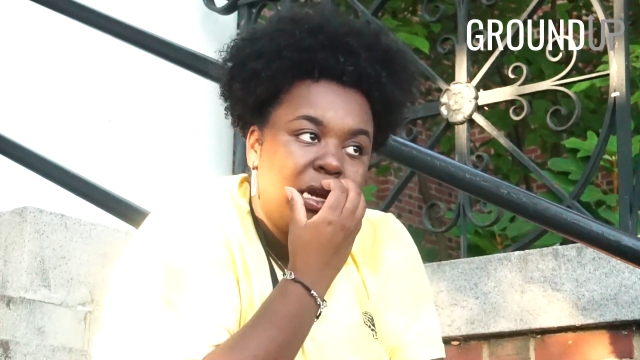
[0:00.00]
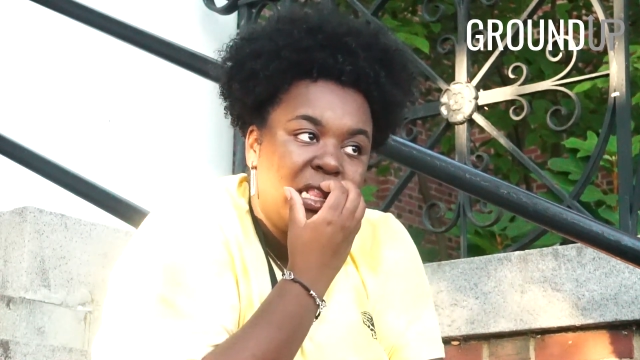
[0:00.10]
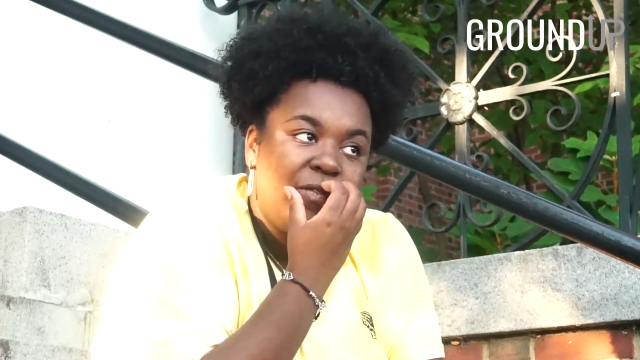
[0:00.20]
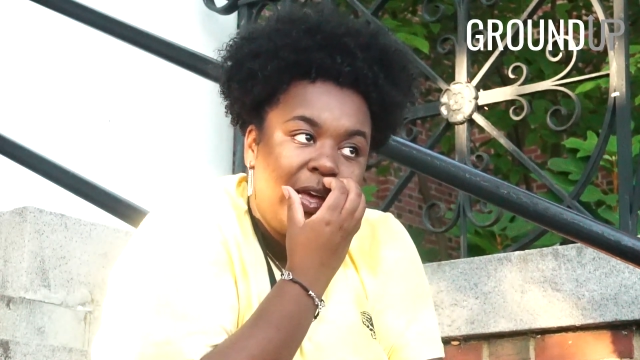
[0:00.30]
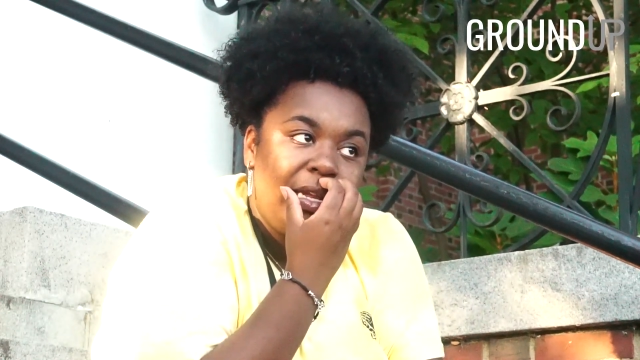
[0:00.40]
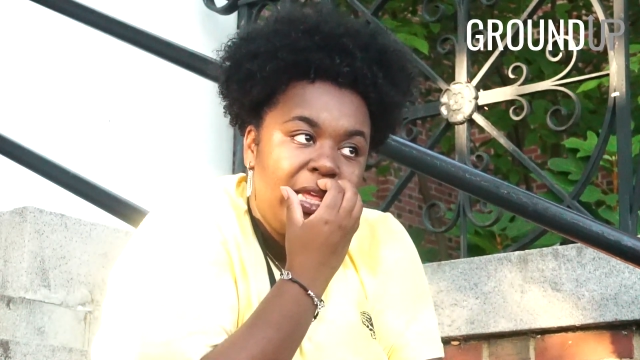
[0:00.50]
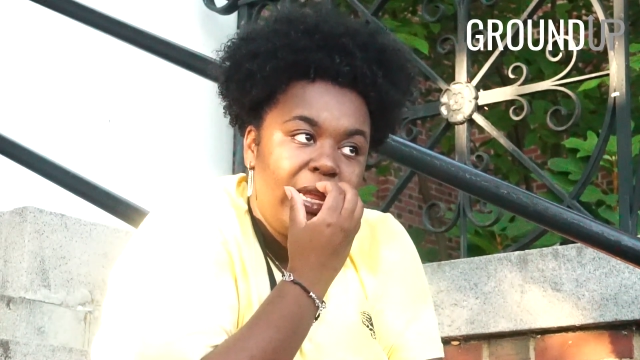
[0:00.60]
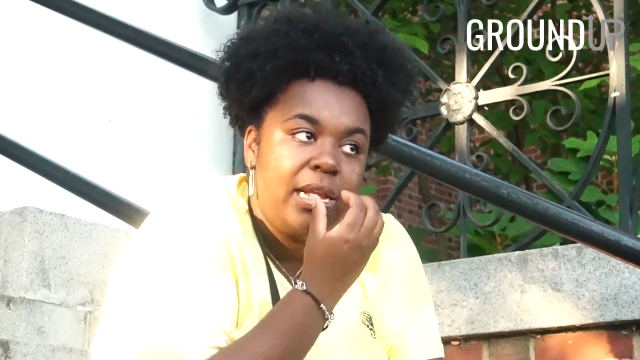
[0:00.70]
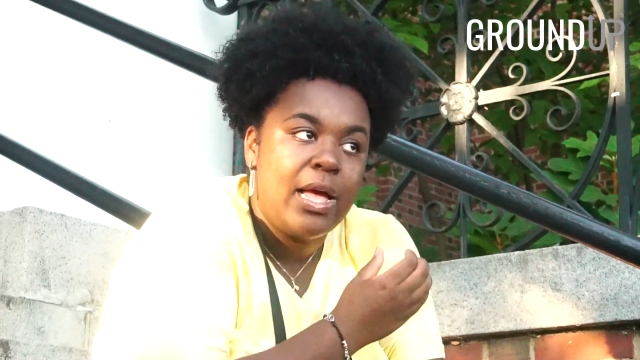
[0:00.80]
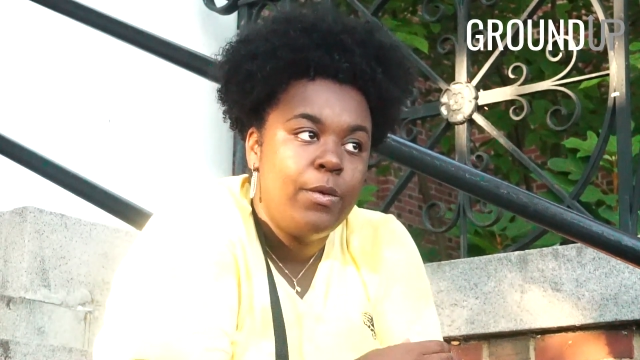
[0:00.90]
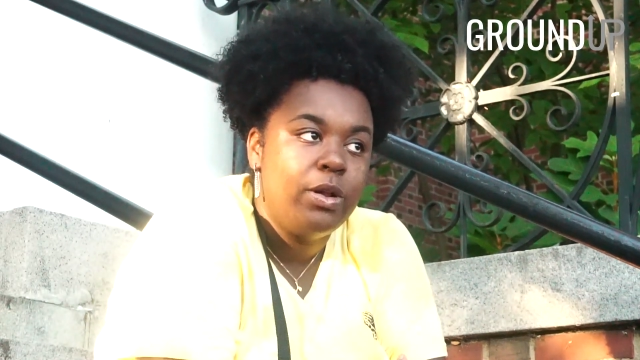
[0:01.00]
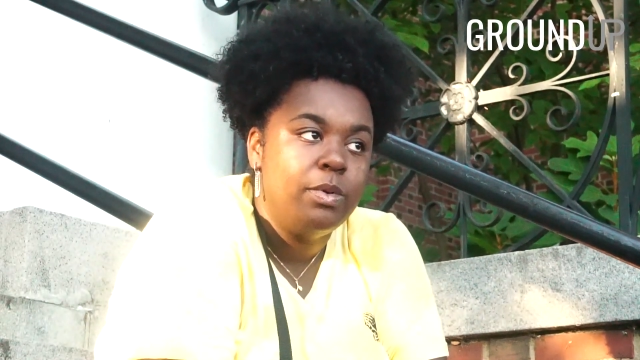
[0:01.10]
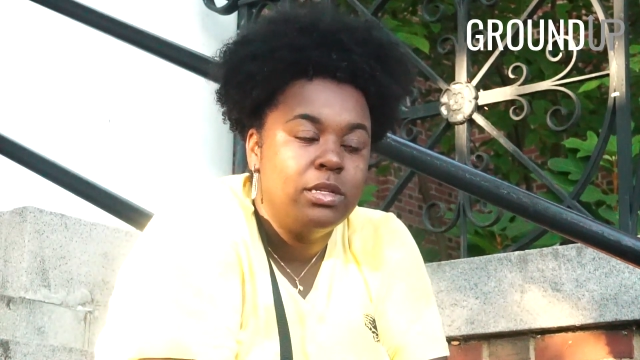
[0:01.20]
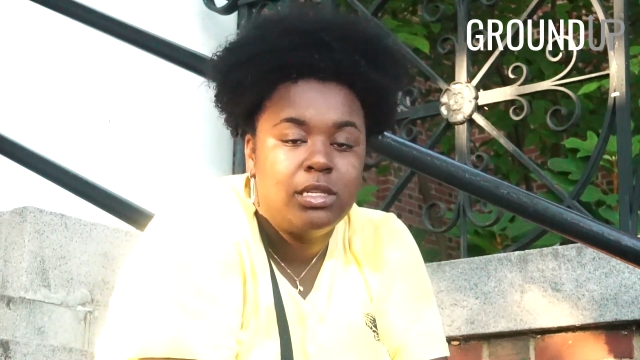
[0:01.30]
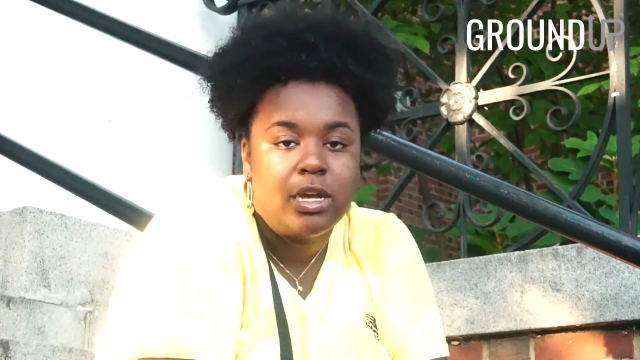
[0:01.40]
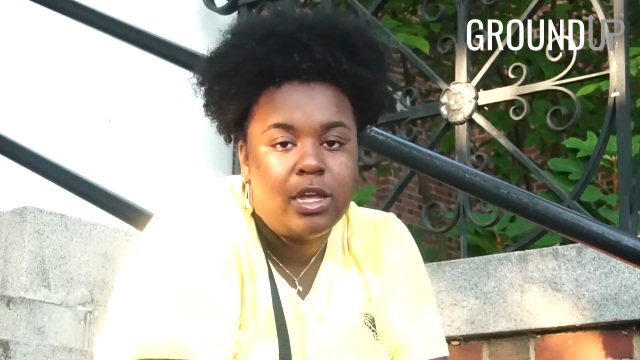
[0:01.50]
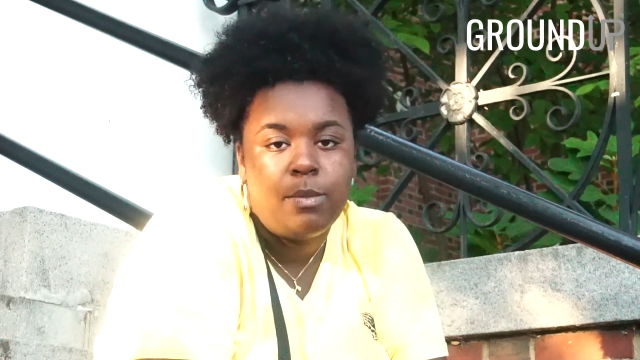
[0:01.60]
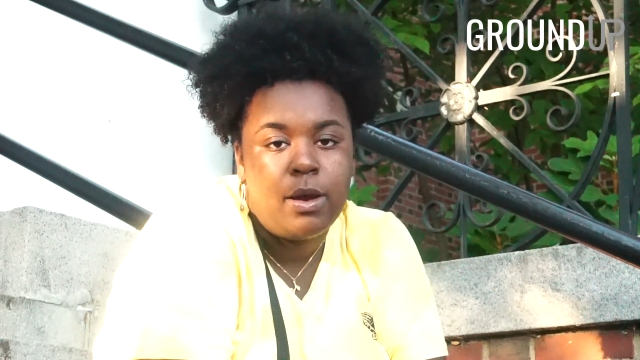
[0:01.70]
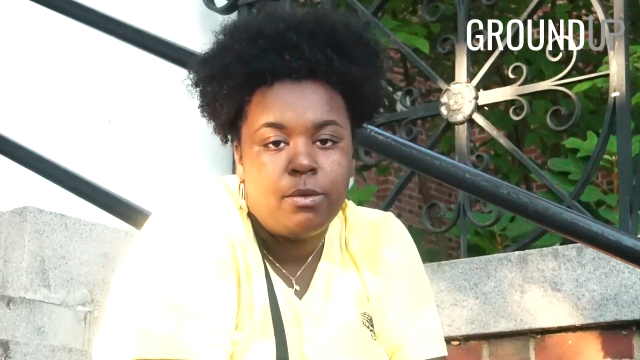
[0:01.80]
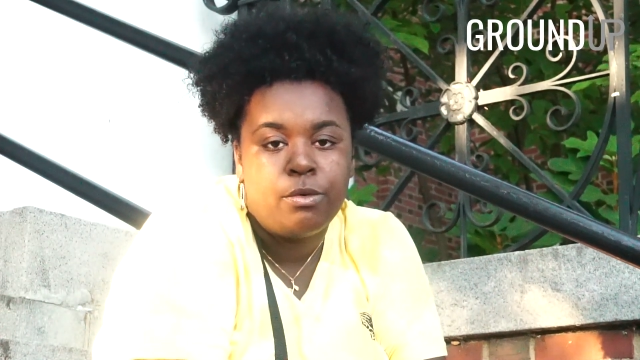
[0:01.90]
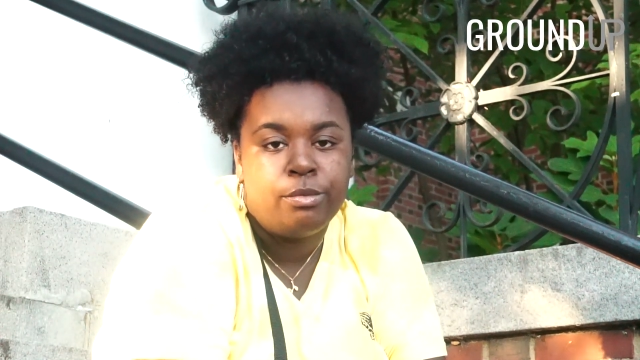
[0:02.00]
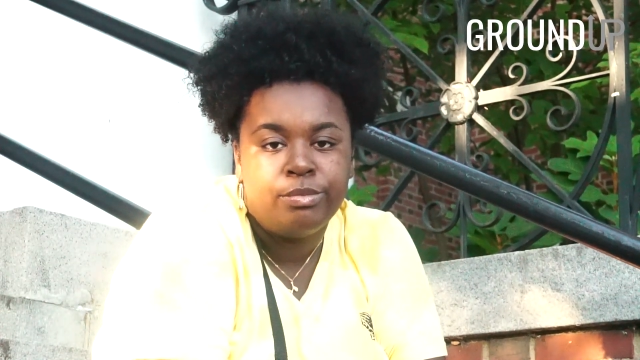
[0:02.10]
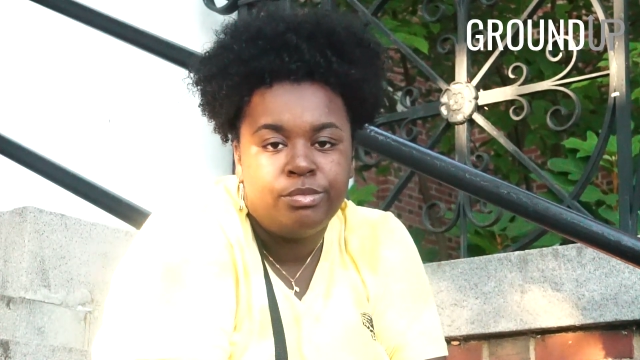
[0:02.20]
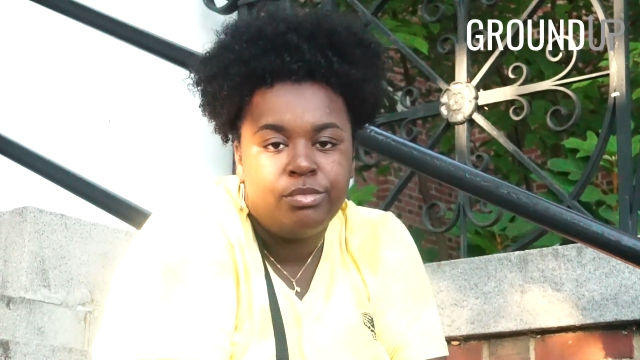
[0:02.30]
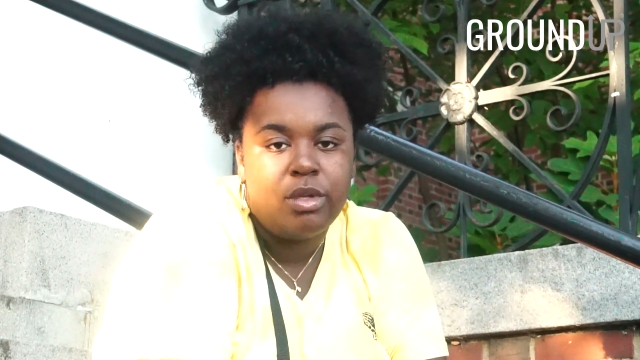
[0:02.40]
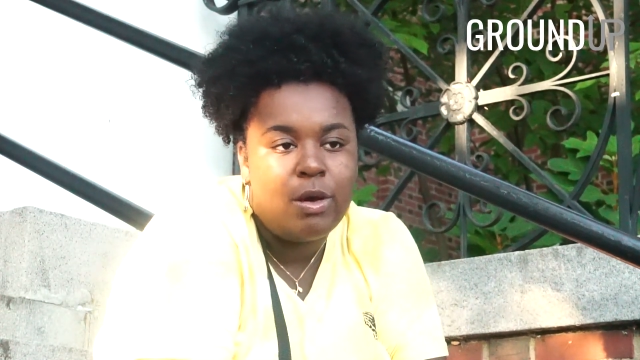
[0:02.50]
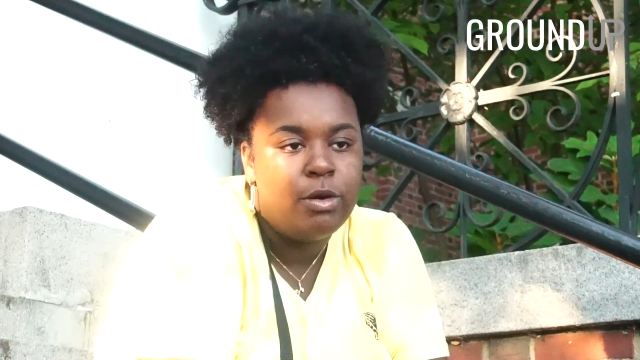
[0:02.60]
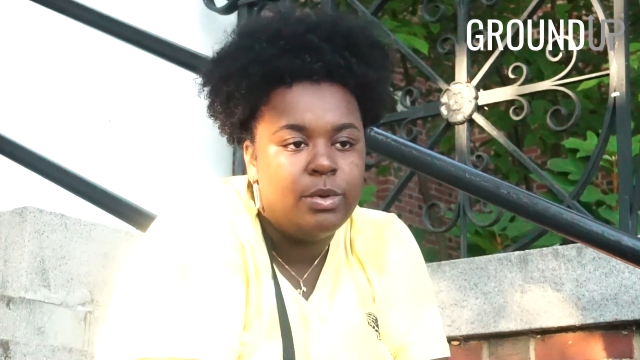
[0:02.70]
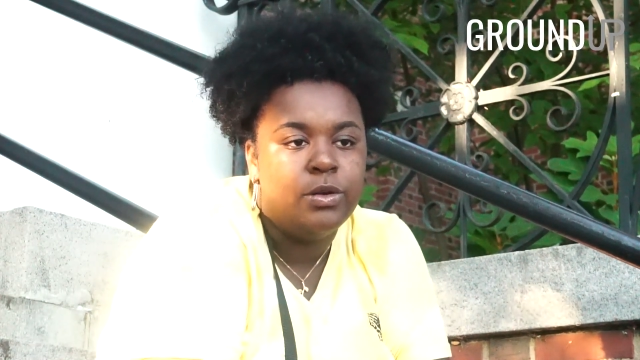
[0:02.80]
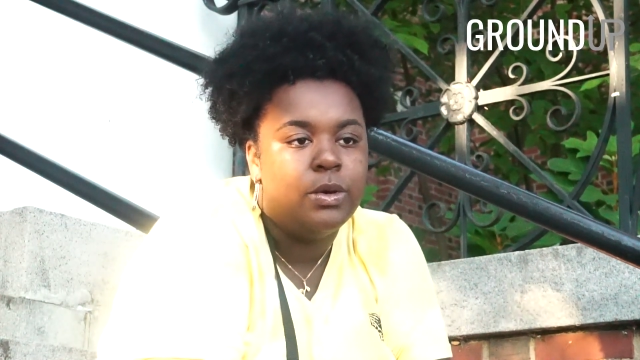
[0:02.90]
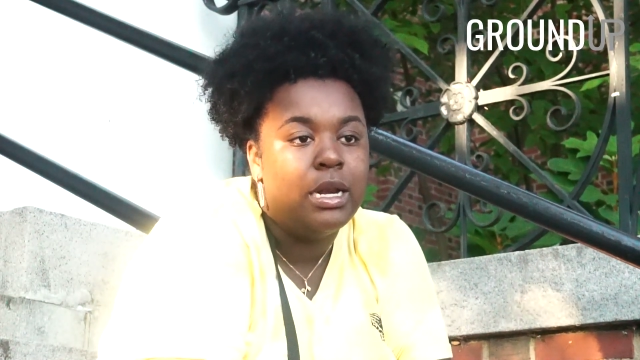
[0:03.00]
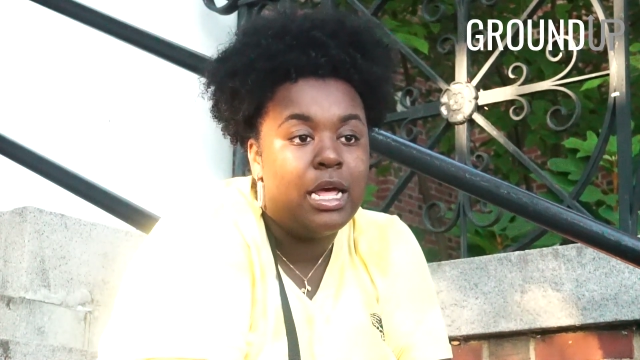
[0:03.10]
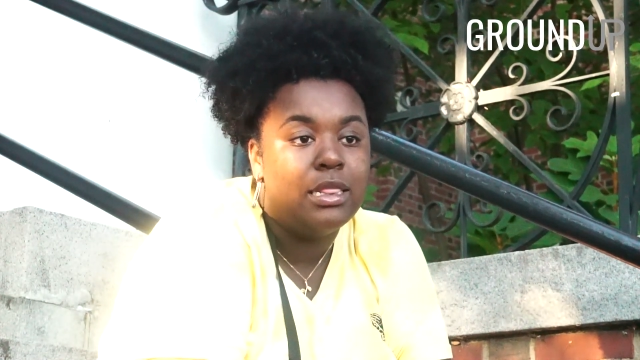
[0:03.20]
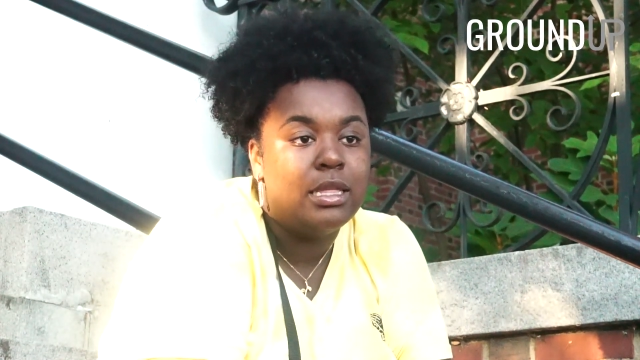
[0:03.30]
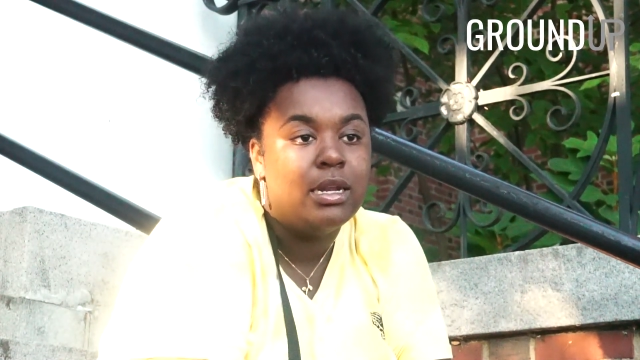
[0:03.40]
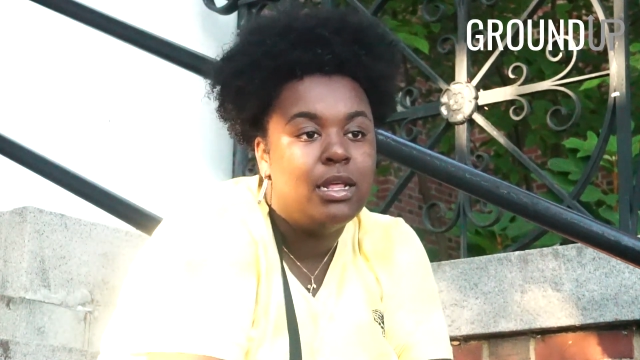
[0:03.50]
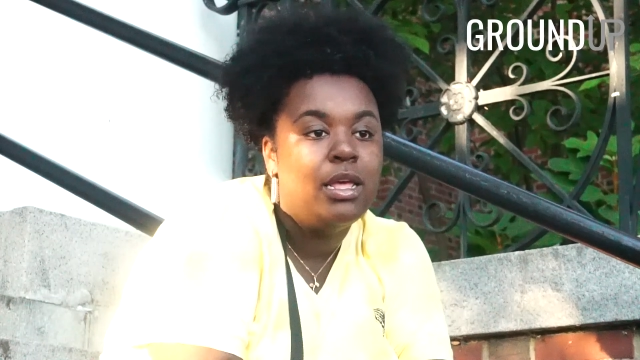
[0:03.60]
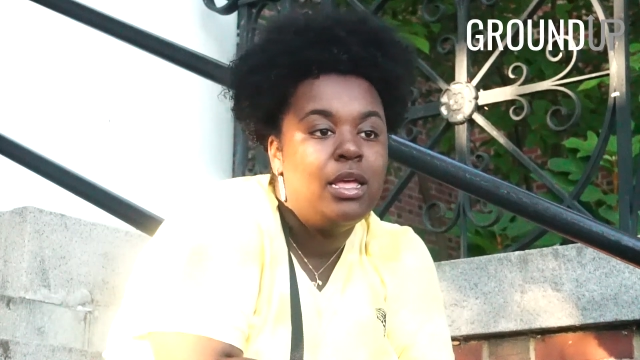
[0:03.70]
because if I didn't, I would have been stuck in my room. I wouldn't be doing nothing.